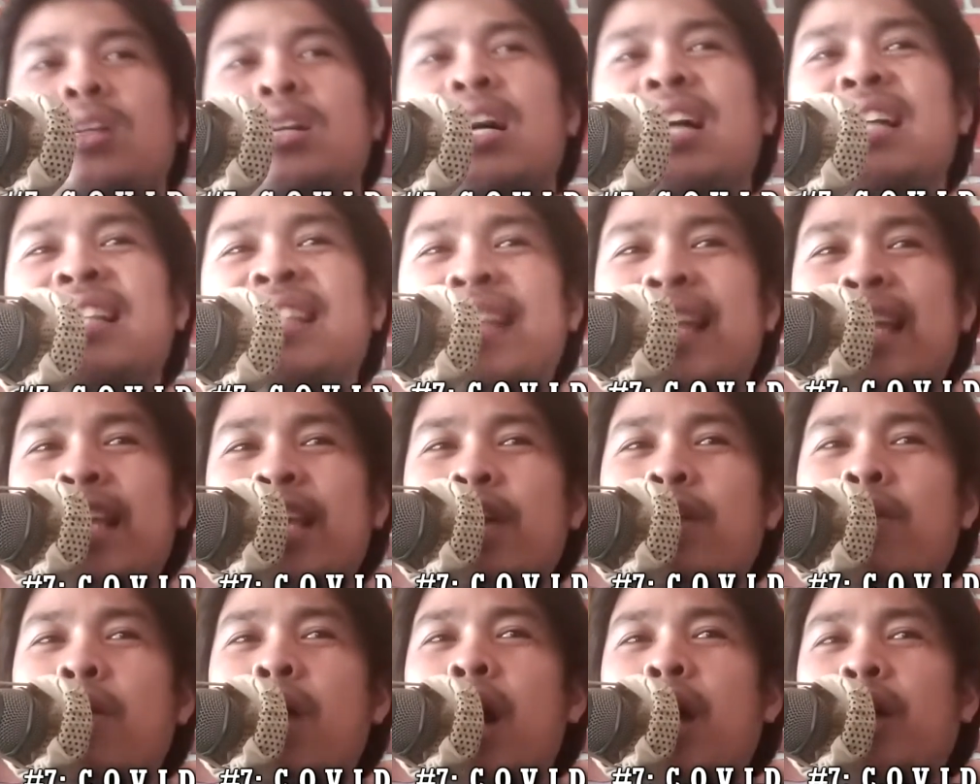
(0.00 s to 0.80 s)

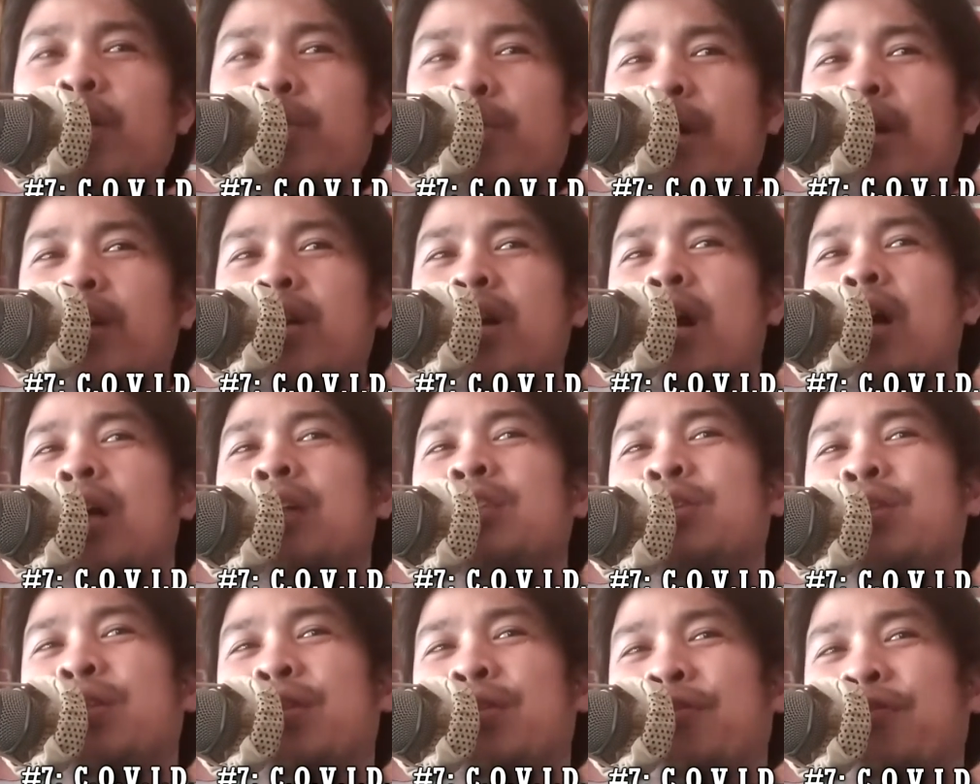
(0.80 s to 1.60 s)
Continue onward
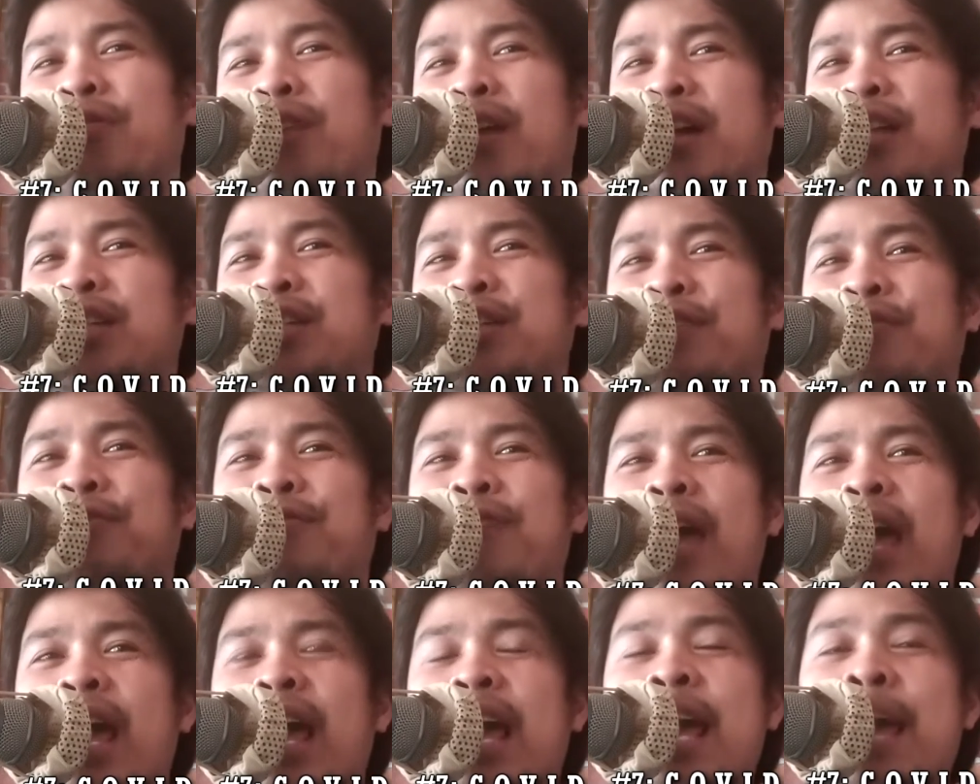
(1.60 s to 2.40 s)
to the verge of
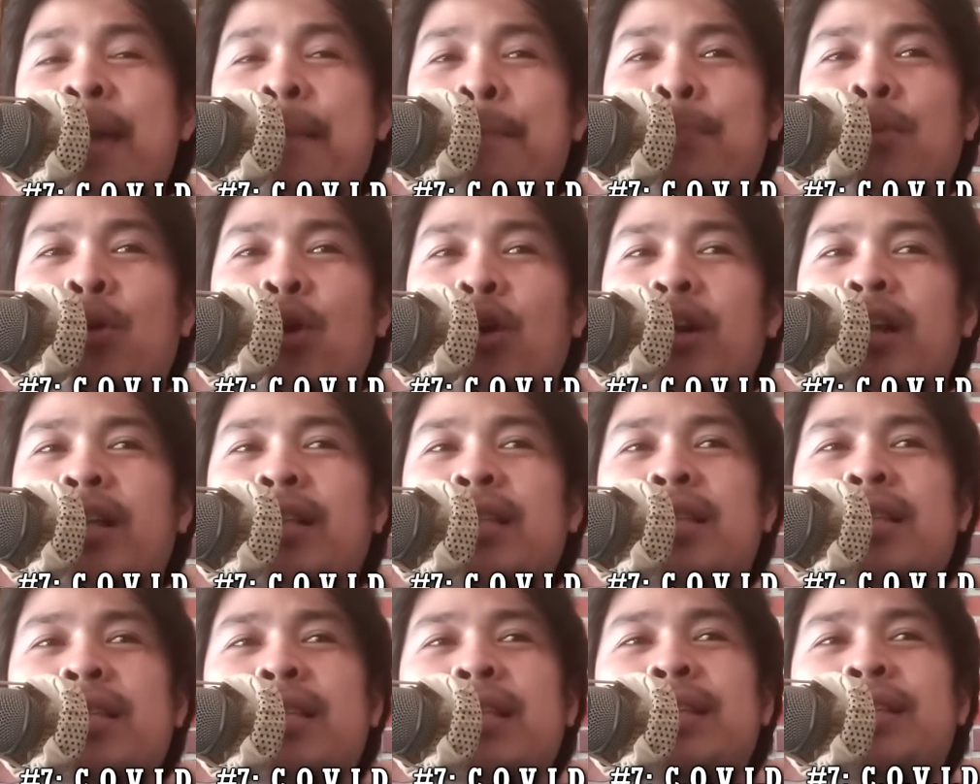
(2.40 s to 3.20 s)

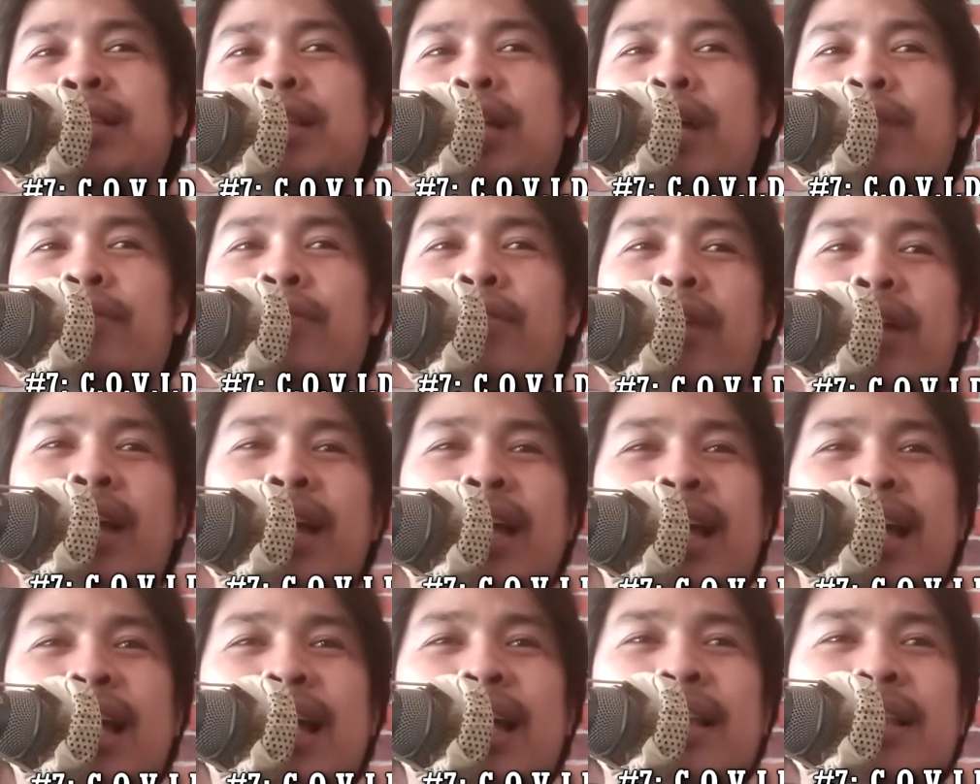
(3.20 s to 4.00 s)
important
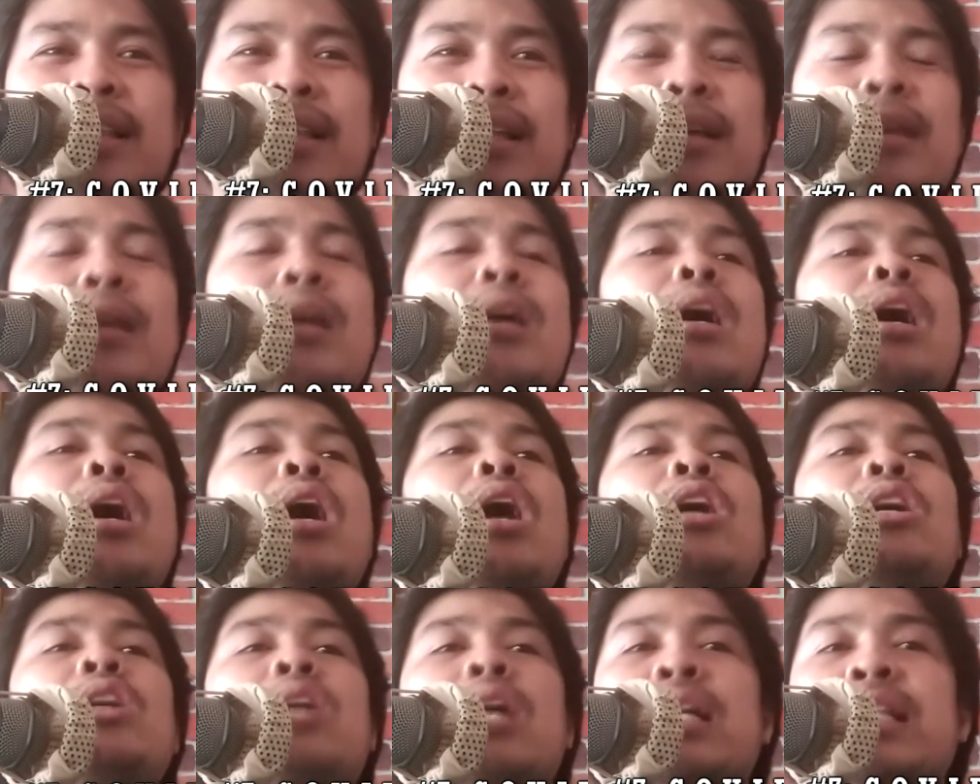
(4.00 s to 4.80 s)
discovery.
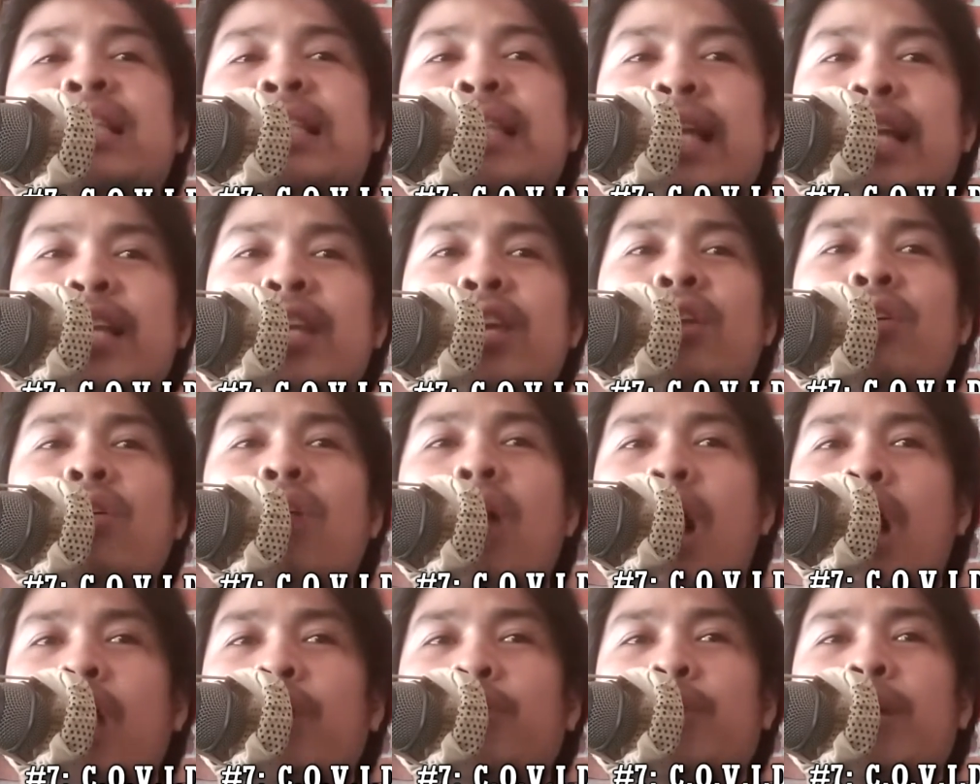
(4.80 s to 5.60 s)
Continue
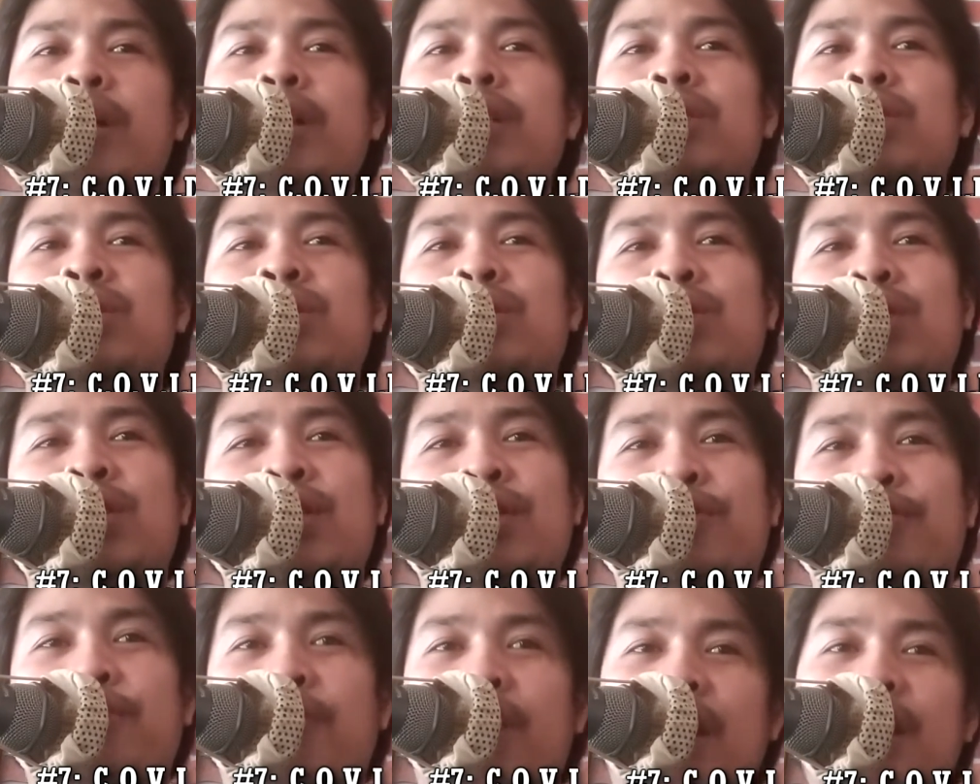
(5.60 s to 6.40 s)
onward to
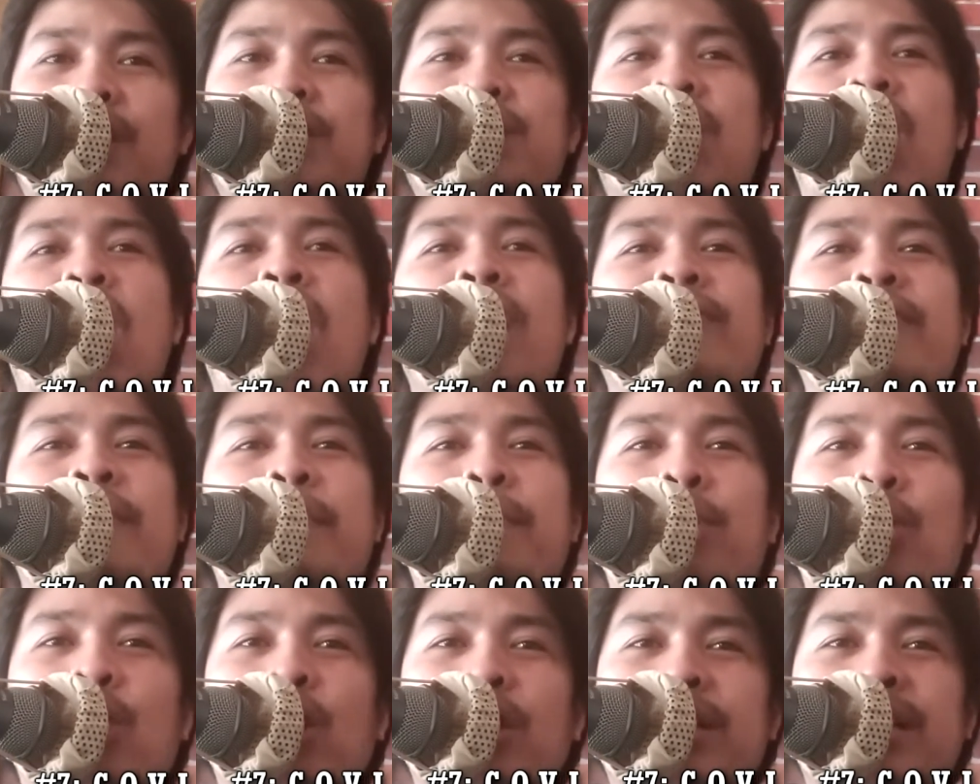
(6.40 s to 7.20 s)
the verge of
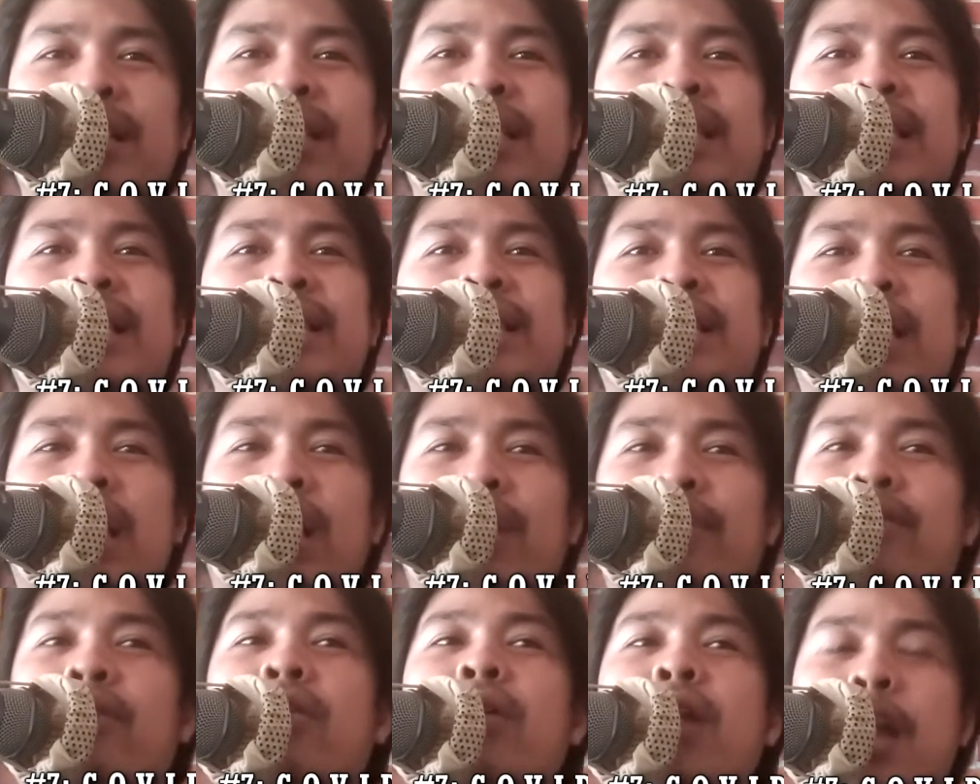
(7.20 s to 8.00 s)
important
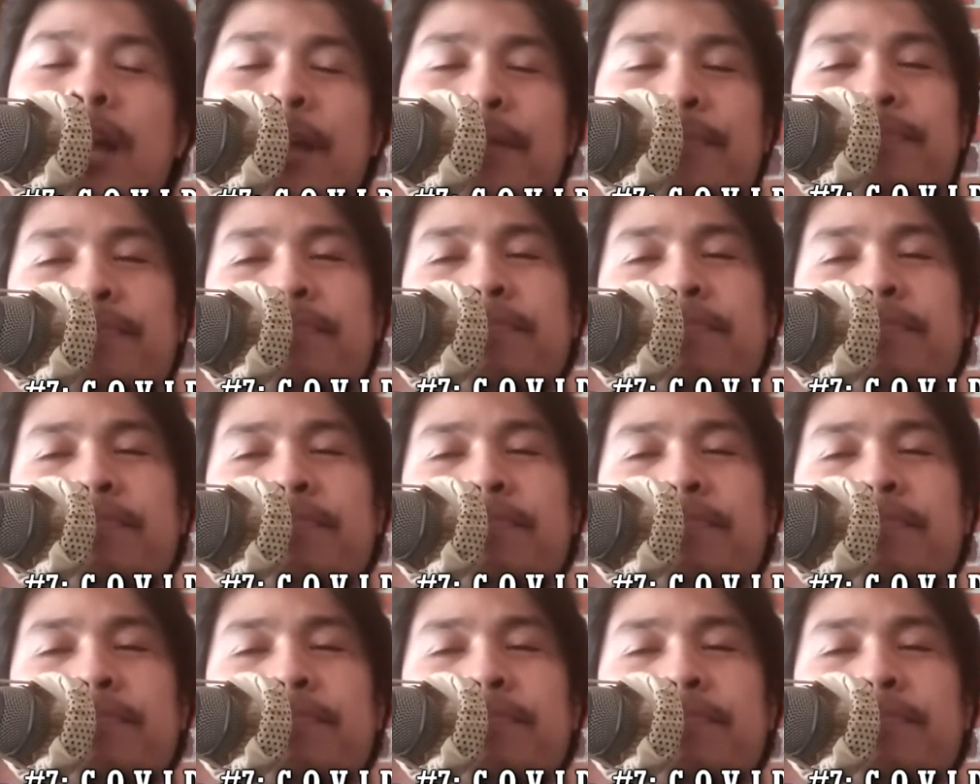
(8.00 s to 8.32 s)
discovery.